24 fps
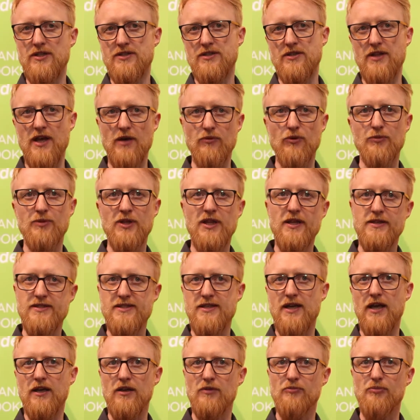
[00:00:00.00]
So that would be the
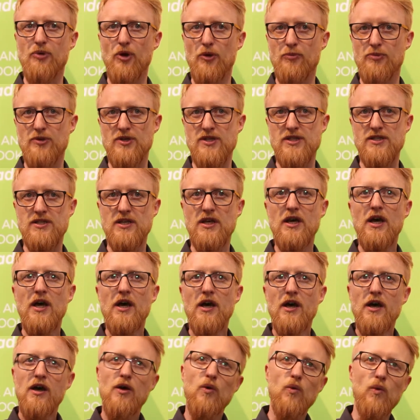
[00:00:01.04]
second purpose
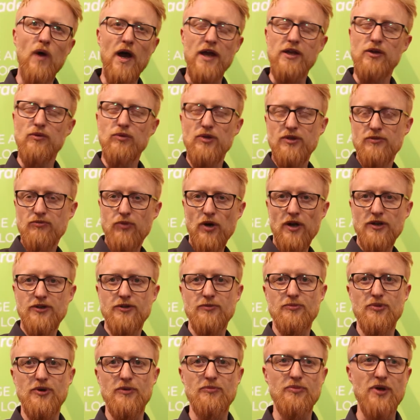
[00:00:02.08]
why you would want to
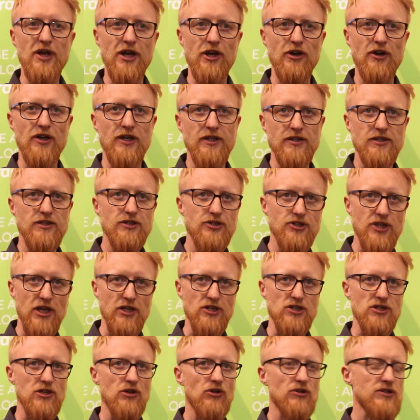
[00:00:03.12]
prepare and
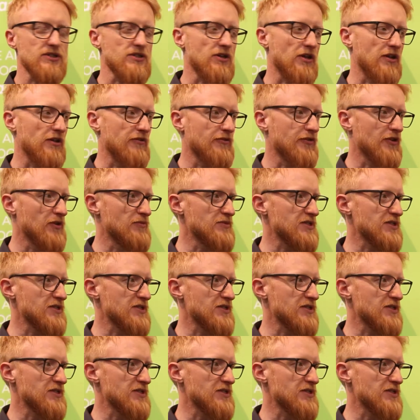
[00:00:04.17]
change looks on a film